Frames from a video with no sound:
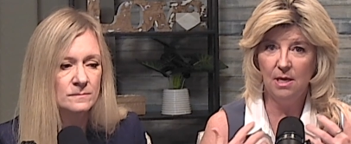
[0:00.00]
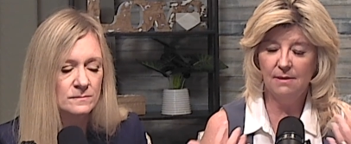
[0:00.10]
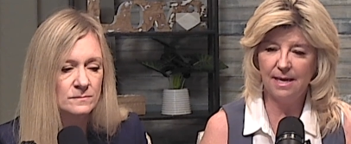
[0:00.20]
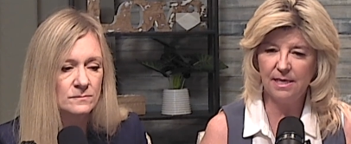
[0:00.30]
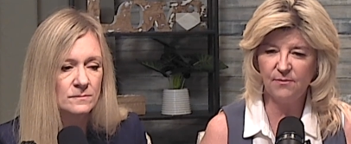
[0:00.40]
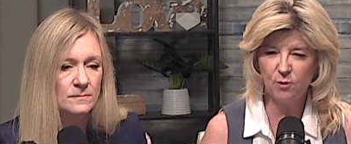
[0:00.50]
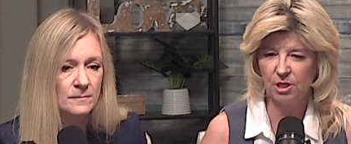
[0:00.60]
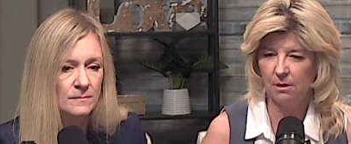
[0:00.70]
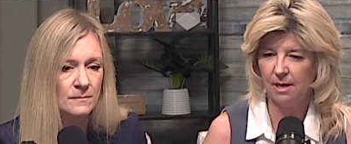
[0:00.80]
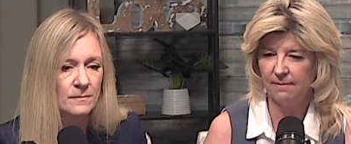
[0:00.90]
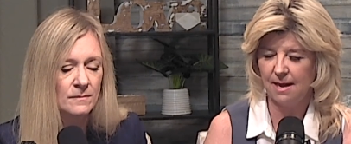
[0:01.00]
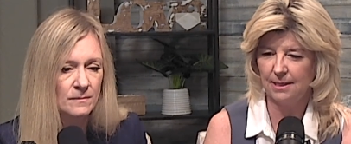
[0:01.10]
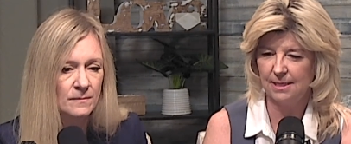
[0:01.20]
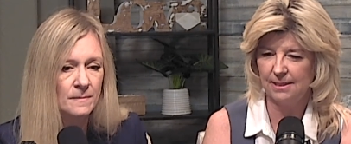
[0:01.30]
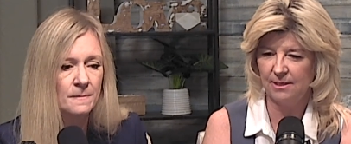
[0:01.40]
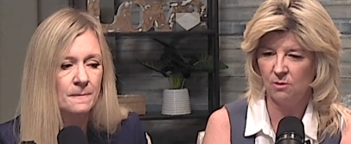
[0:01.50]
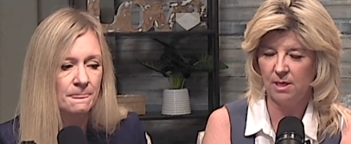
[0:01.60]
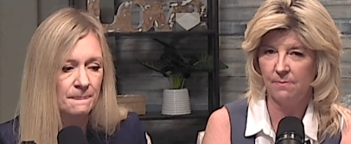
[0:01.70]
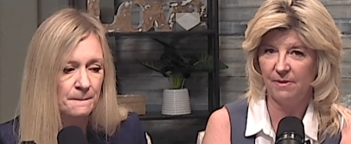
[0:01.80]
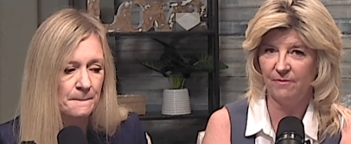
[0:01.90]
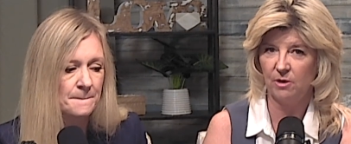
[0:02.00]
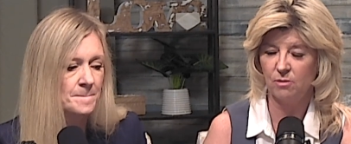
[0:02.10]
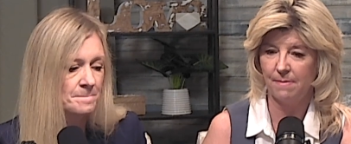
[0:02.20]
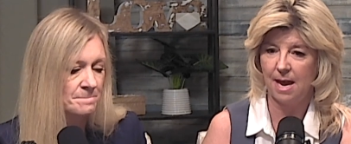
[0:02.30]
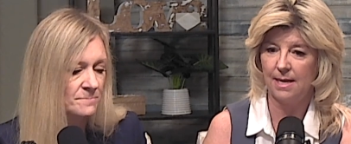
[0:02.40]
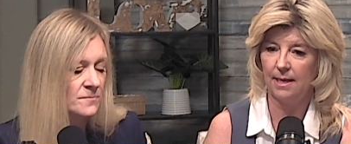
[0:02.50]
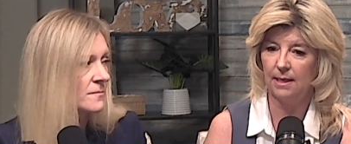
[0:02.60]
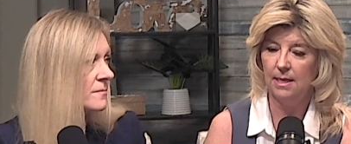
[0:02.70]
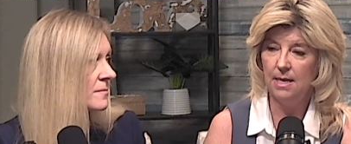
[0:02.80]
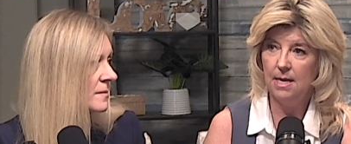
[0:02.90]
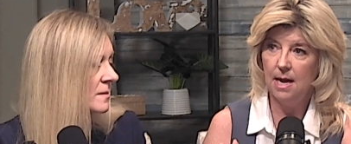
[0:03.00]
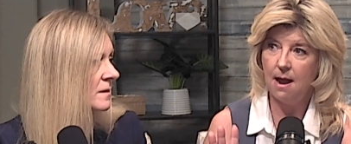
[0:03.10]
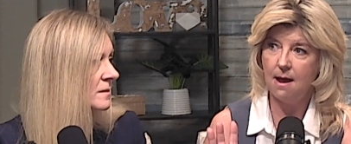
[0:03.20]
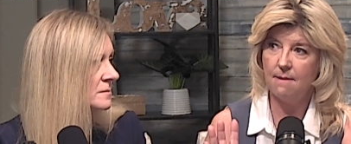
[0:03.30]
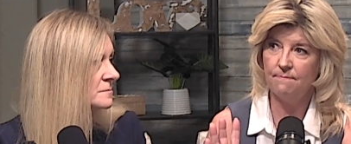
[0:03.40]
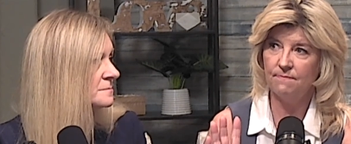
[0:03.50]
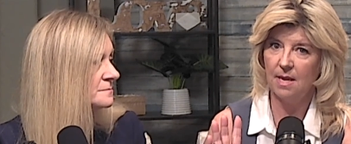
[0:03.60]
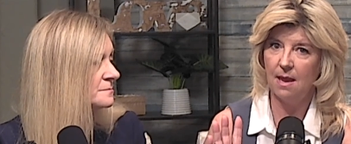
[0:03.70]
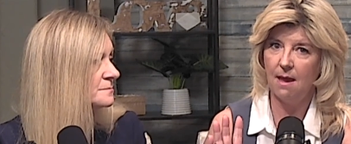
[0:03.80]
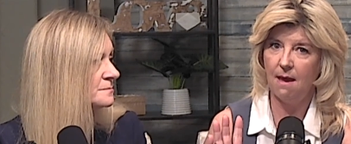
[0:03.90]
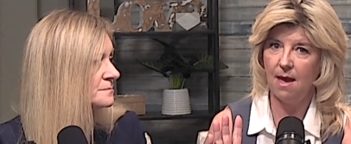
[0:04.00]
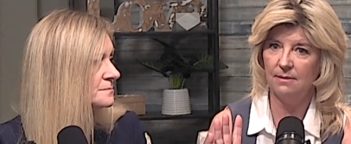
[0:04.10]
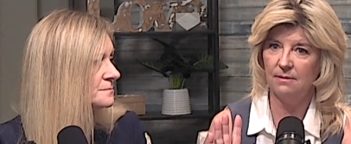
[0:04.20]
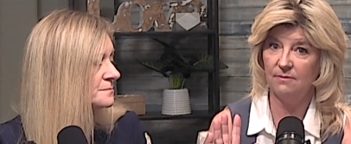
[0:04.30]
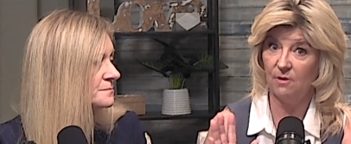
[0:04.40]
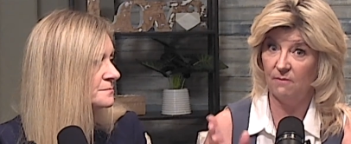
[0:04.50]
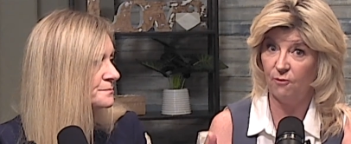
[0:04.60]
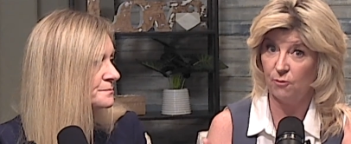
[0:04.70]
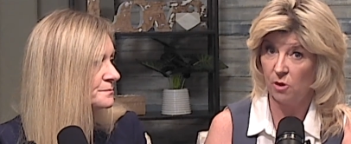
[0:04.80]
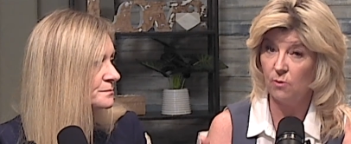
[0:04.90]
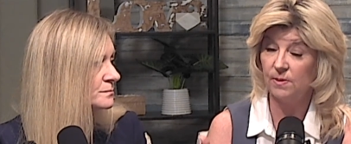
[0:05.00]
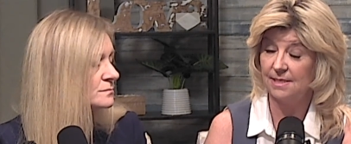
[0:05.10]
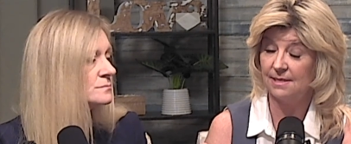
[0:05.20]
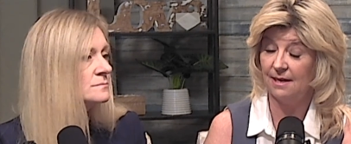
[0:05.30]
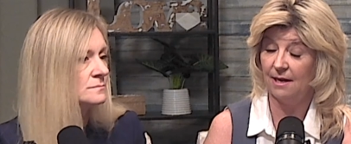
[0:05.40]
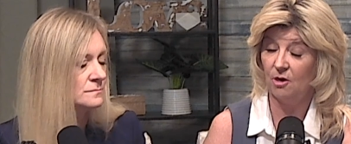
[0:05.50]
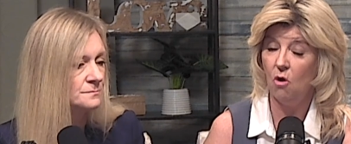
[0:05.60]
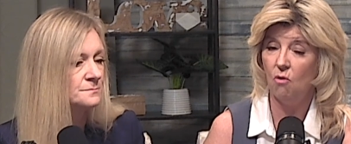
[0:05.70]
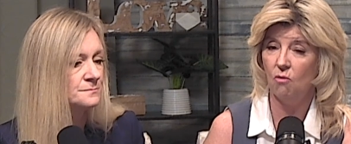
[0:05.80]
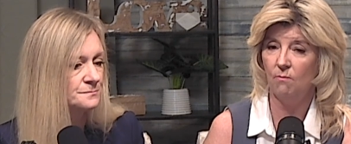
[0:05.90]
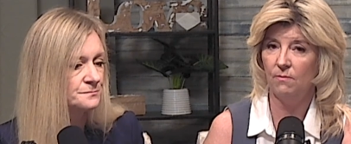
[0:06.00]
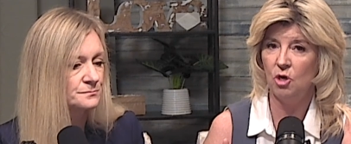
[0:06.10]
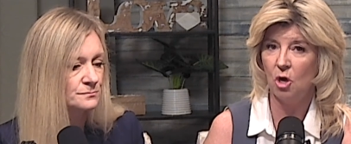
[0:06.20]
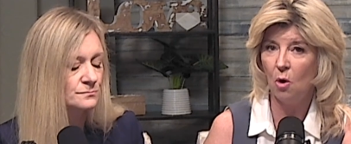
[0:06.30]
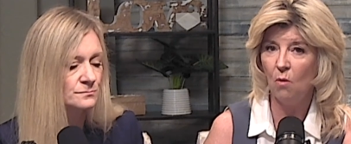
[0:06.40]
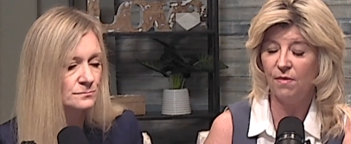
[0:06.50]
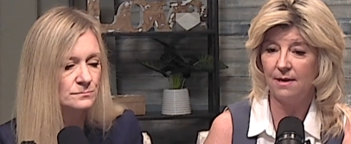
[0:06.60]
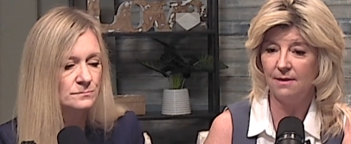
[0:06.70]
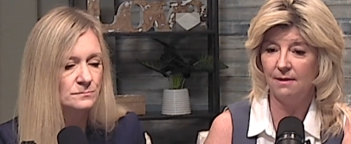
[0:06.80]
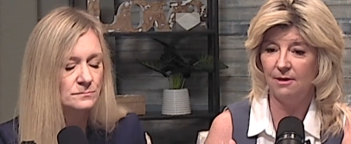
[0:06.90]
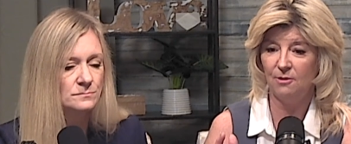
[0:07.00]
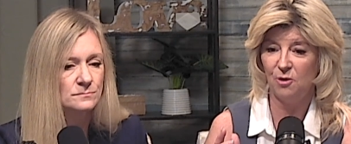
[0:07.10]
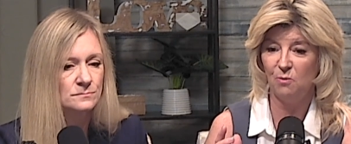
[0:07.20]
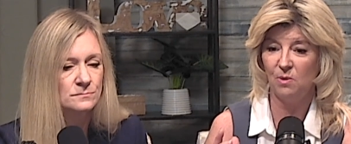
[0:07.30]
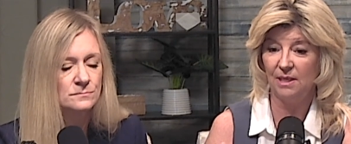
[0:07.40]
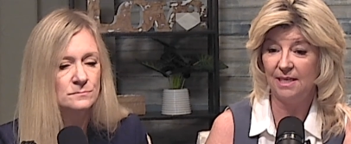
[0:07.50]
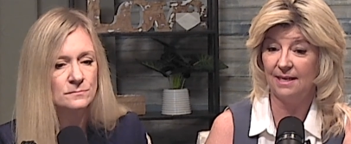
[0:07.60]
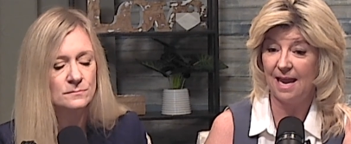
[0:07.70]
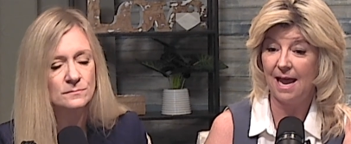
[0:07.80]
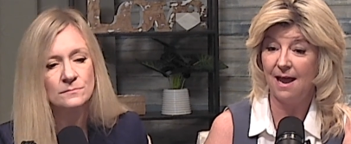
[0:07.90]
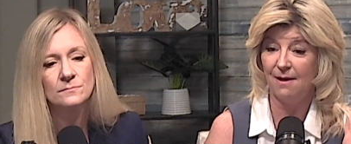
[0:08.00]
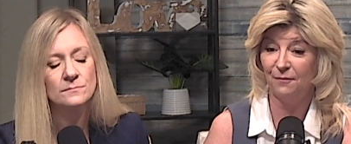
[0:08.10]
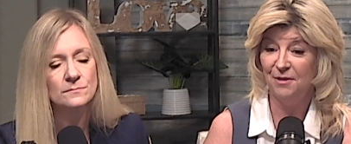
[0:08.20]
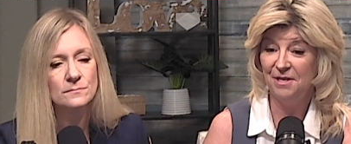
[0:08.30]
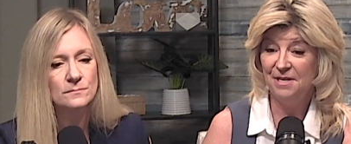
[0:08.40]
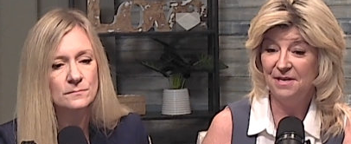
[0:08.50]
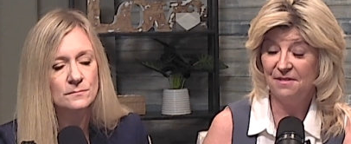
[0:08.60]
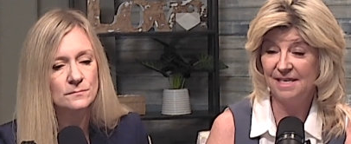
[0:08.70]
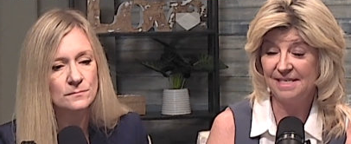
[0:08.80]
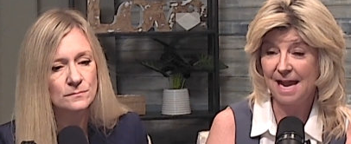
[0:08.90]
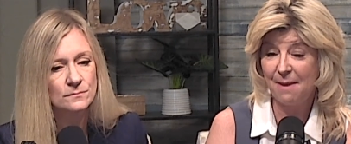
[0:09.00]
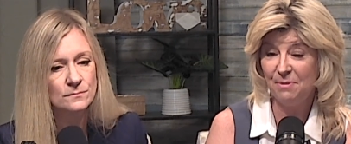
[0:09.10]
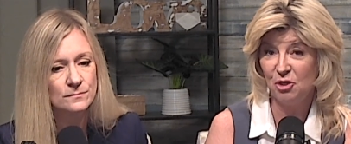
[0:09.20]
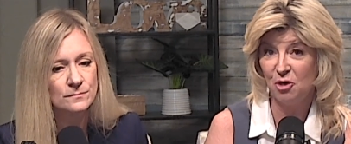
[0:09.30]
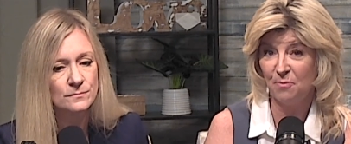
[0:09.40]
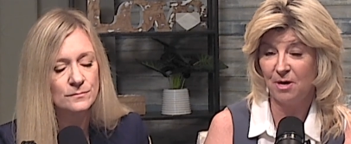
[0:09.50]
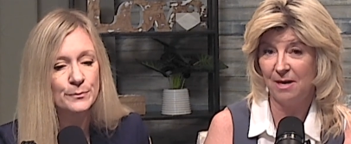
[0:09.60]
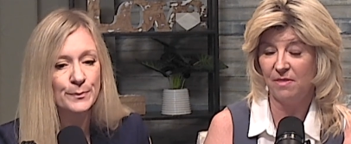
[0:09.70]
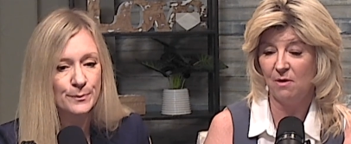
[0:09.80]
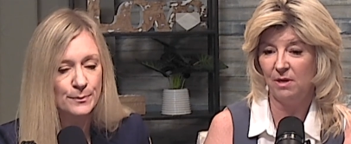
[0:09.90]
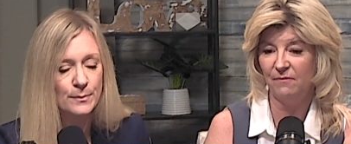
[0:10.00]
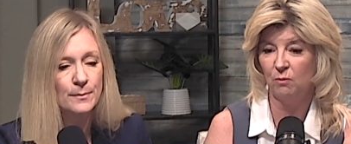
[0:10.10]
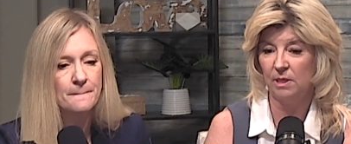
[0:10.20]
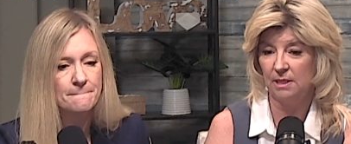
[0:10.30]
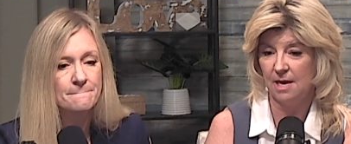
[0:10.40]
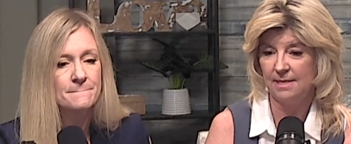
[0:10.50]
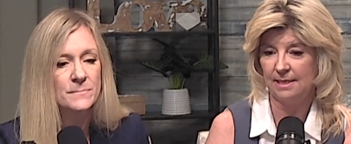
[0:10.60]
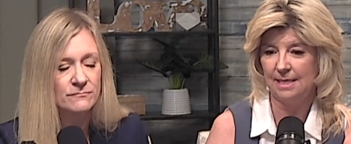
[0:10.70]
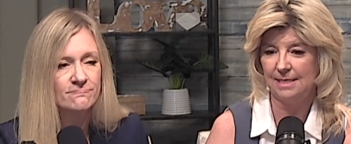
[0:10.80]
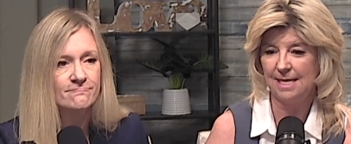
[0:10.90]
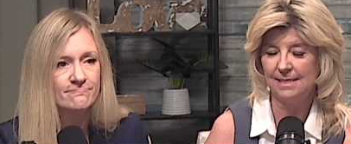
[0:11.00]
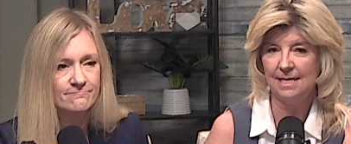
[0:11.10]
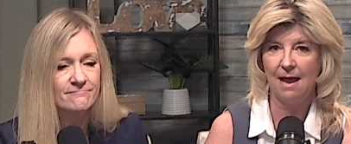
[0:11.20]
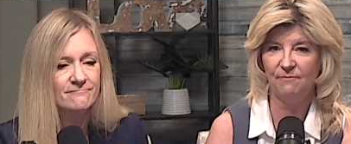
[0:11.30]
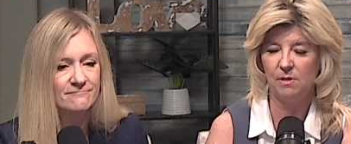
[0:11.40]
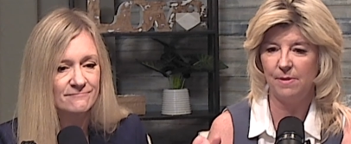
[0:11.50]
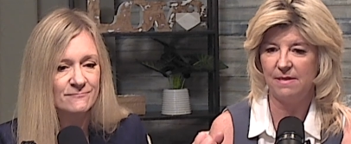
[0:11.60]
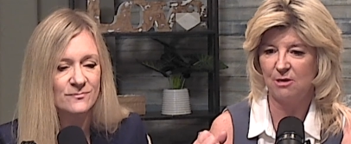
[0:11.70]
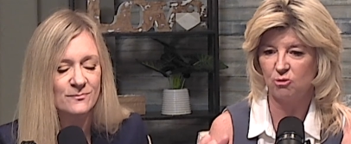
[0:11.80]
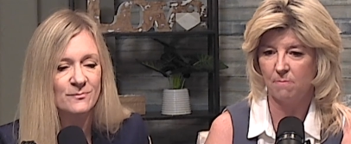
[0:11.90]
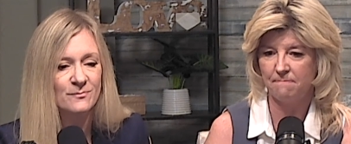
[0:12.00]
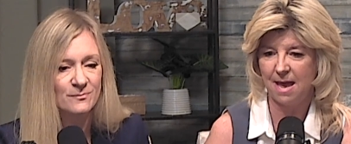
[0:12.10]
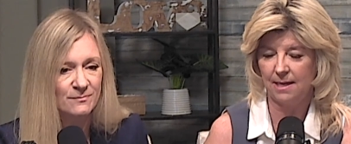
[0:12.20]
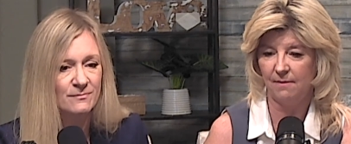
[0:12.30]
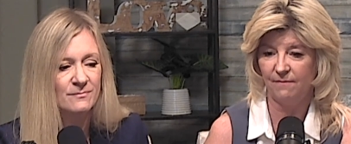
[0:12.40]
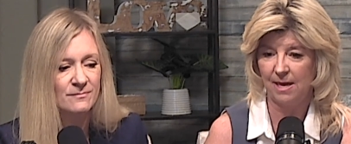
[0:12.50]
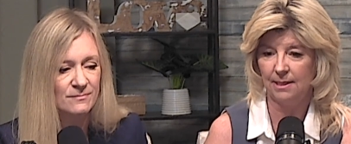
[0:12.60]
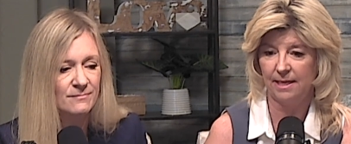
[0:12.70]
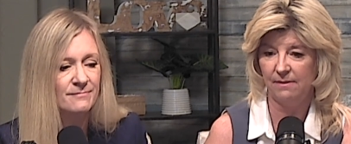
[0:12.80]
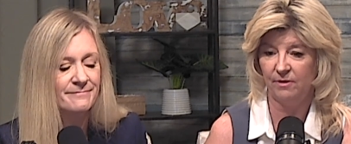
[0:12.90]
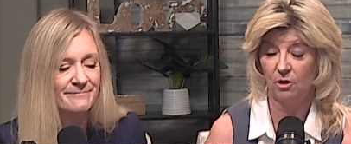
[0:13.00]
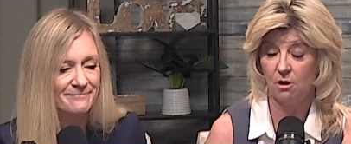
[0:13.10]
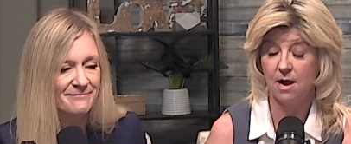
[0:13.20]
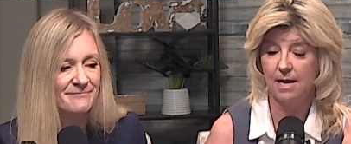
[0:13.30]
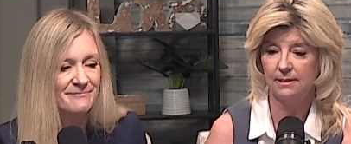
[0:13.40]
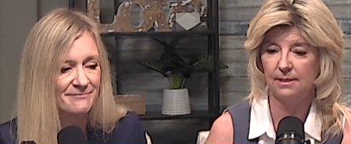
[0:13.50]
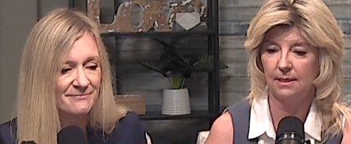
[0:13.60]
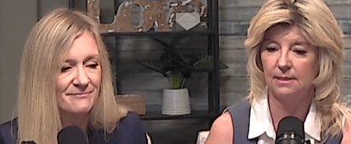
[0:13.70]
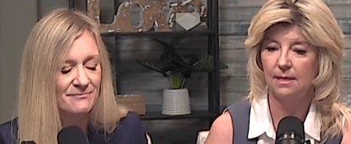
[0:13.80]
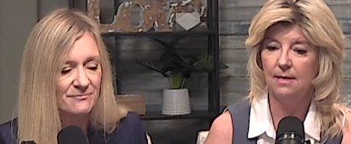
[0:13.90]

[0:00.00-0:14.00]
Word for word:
Speaker 1: thanks for sharing that because i know it can be very traumatic um, and for those listening at home know that you know you really can have things happen to your brain without even realizing it. It doesn't have to be that dramatic event like even a car accident.